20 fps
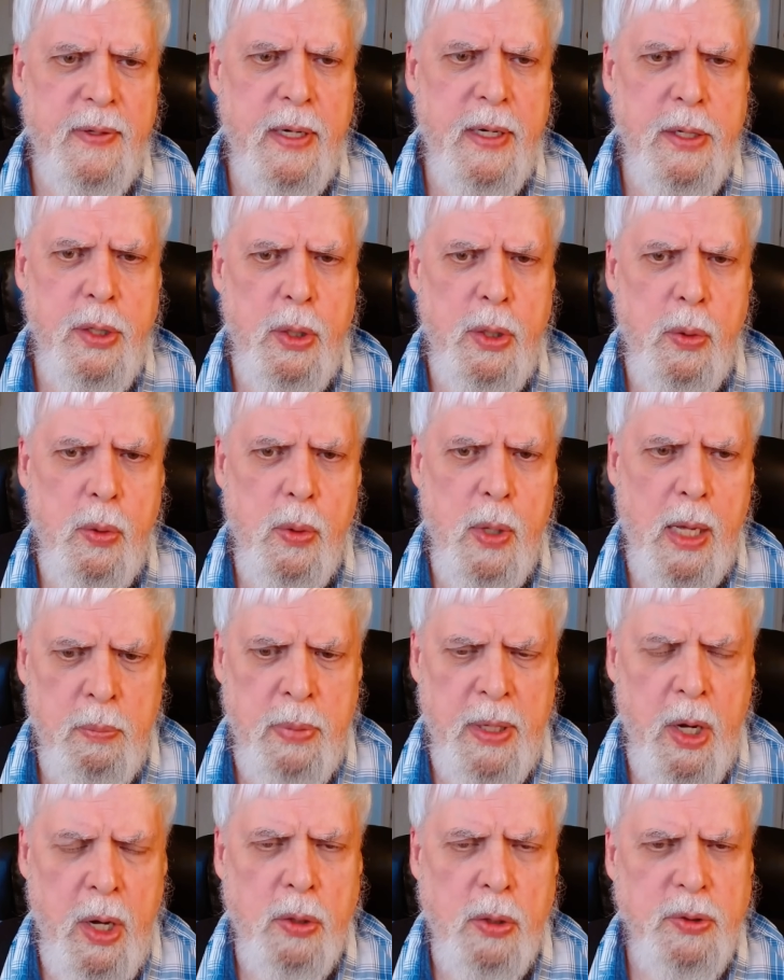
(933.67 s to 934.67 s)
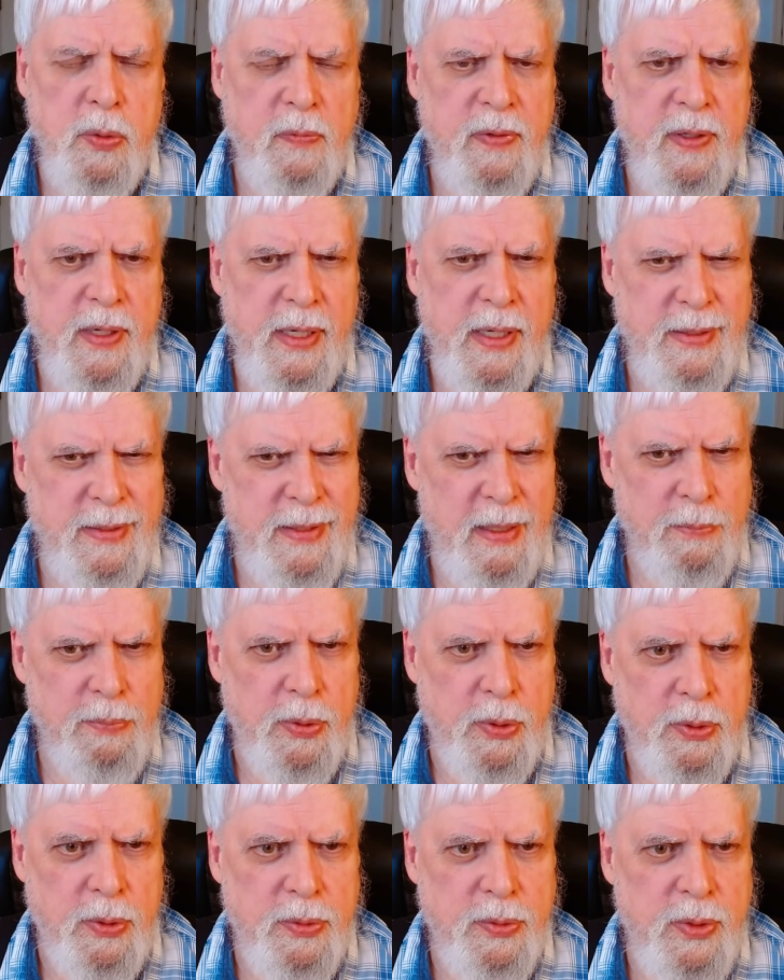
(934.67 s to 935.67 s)
very new, but also very
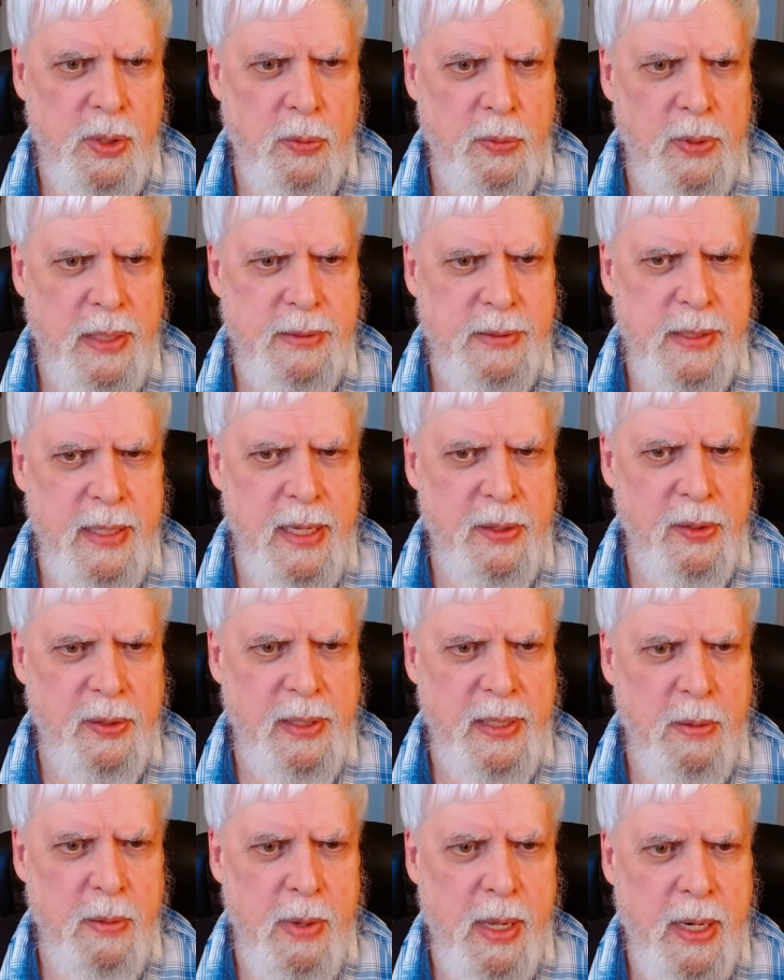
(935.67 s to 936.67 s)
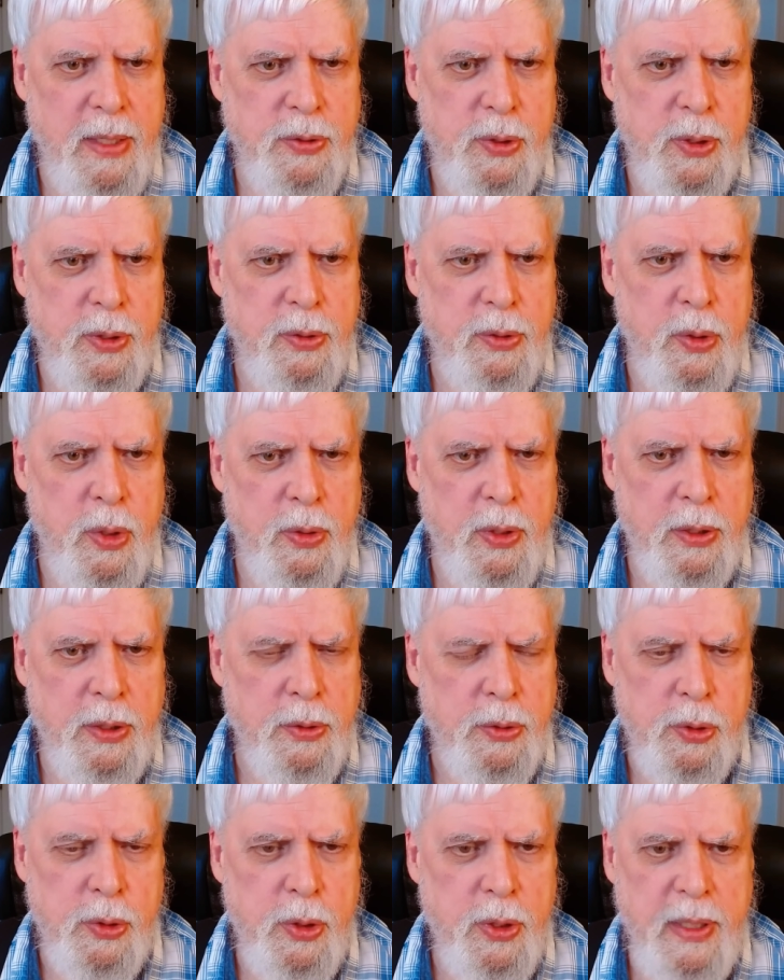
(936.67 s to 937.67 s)
simple. So that's the other thing about it is you
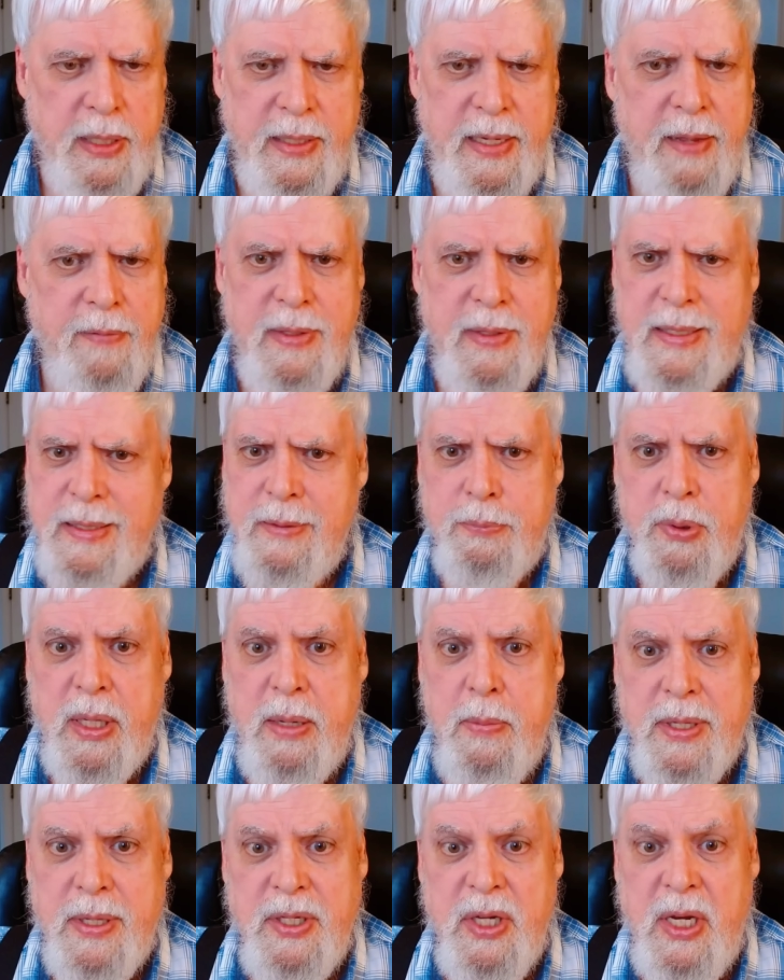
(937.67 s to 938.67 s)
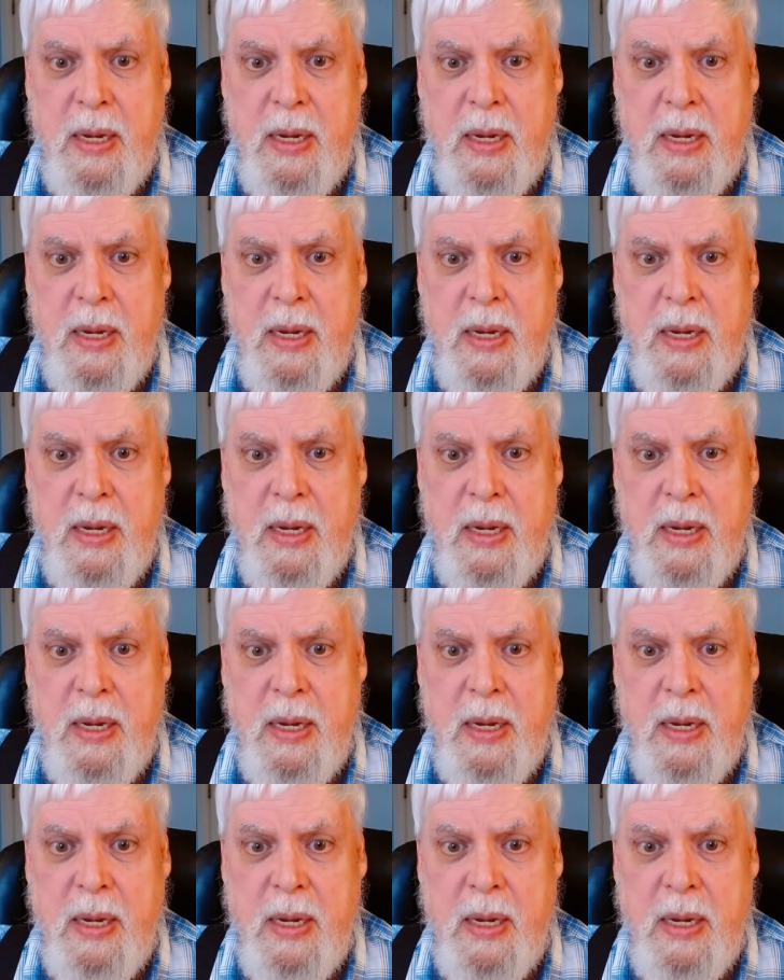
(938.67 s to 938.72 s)
can give it to pretty much